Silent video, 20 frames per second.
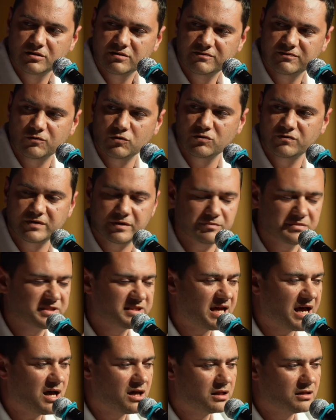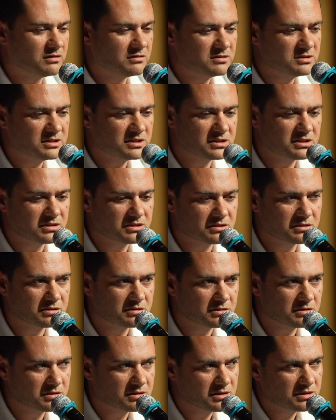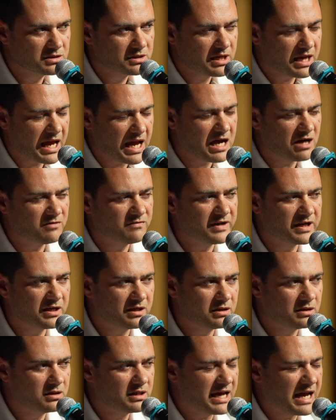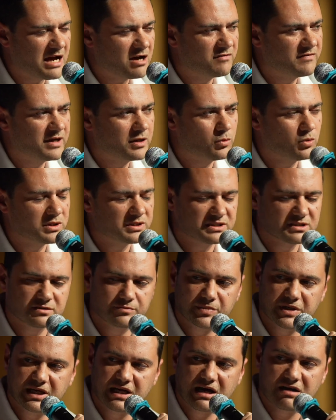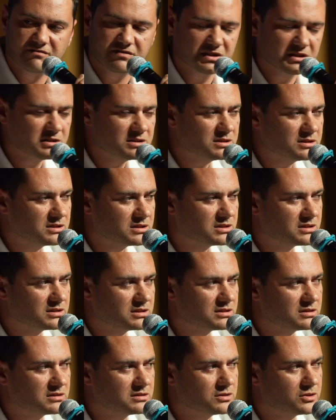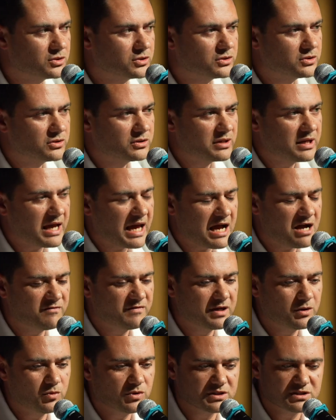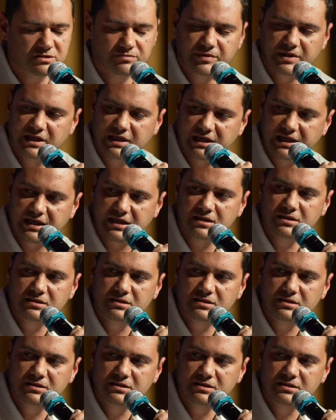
for themselves how they want to be governed, how they want to be led,